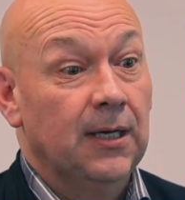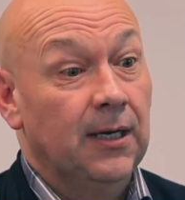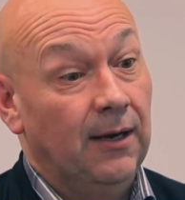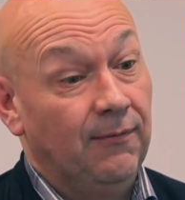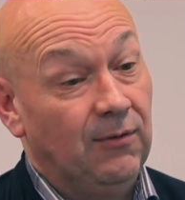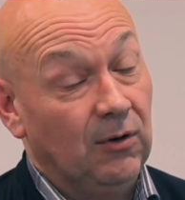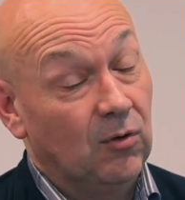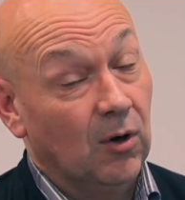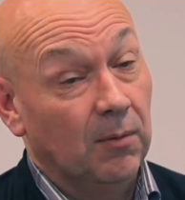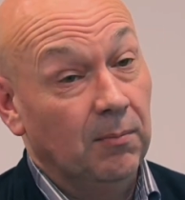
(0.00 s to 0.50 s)

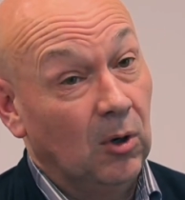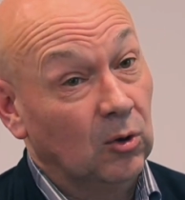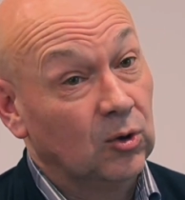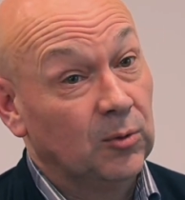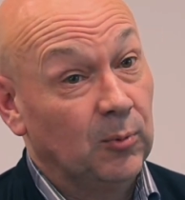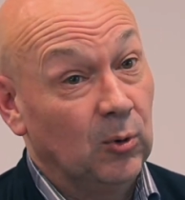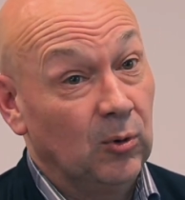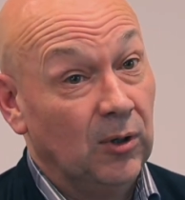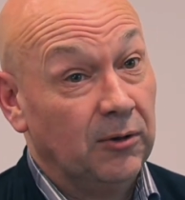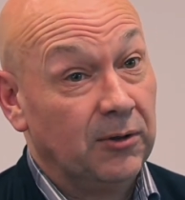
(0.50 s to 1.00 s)
If you've got
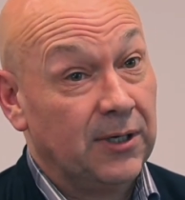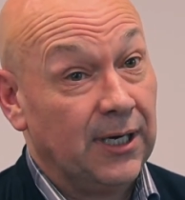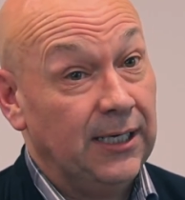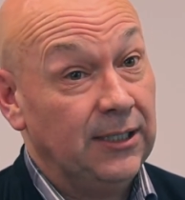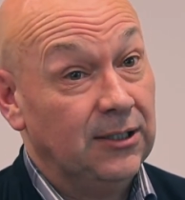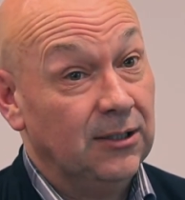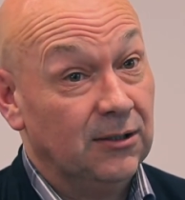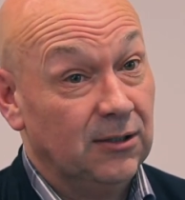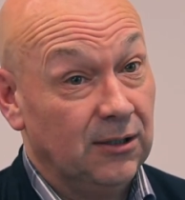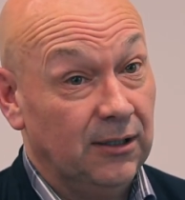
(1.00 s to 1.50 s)
multiple
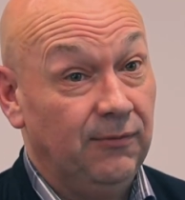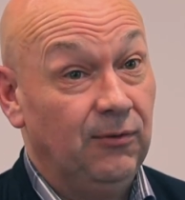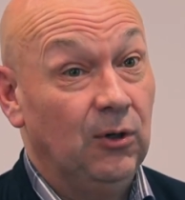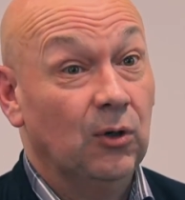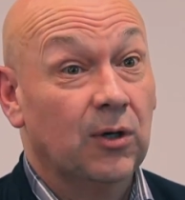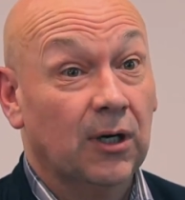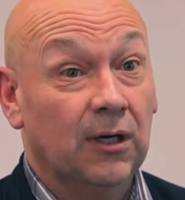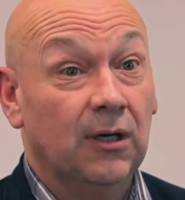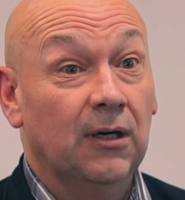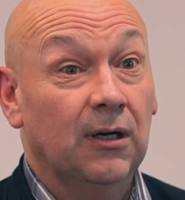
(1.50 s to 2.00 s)
locations and if you
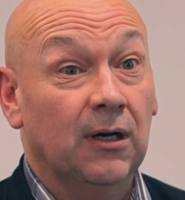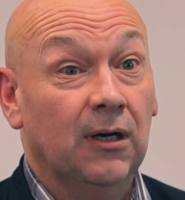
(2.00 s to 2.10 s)
can